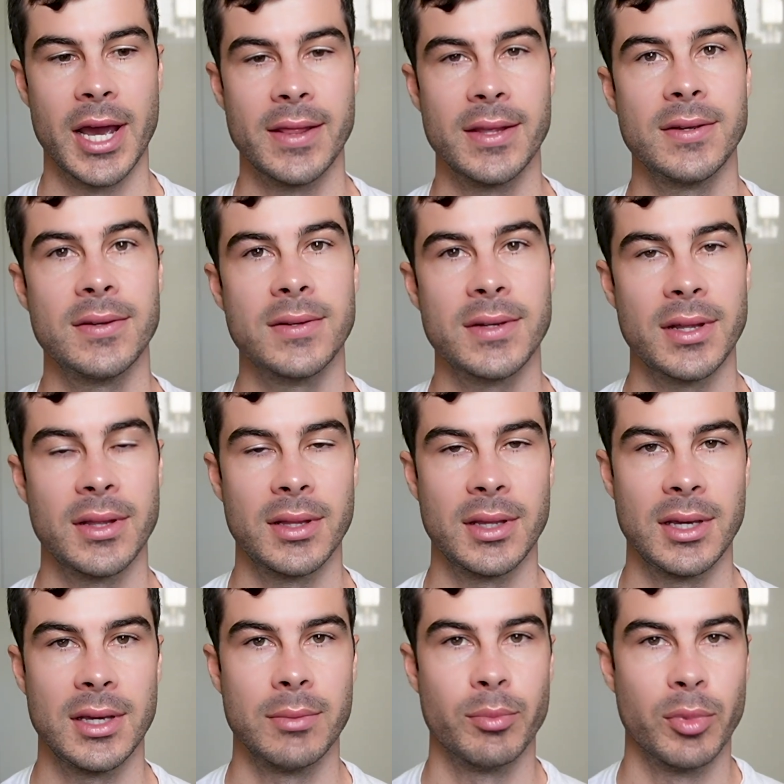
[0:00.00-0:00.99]
And this is at
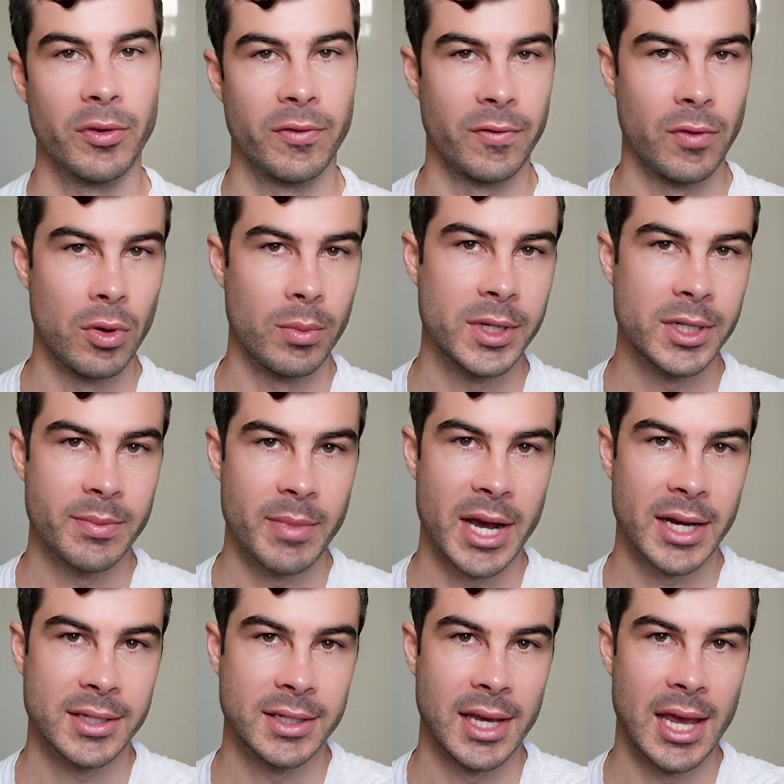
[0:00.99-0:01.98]
the Performance
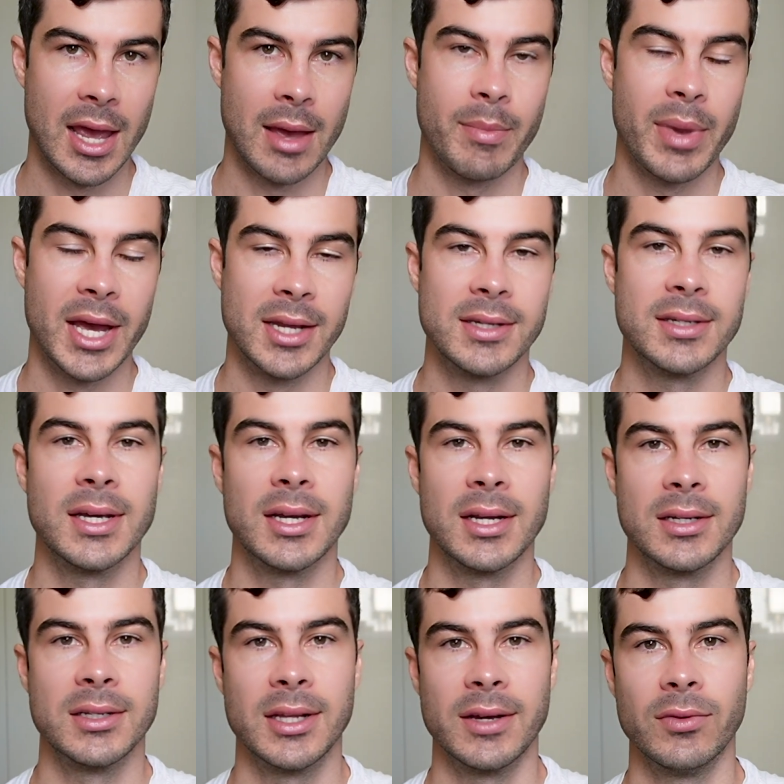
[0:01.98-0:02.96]
Max campaign
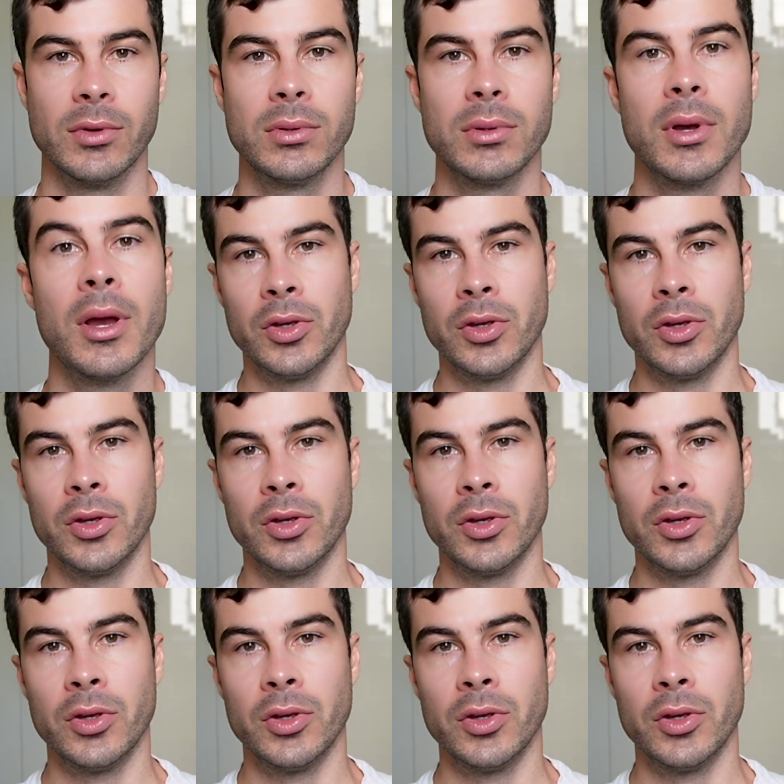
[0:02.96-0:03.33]
settings level.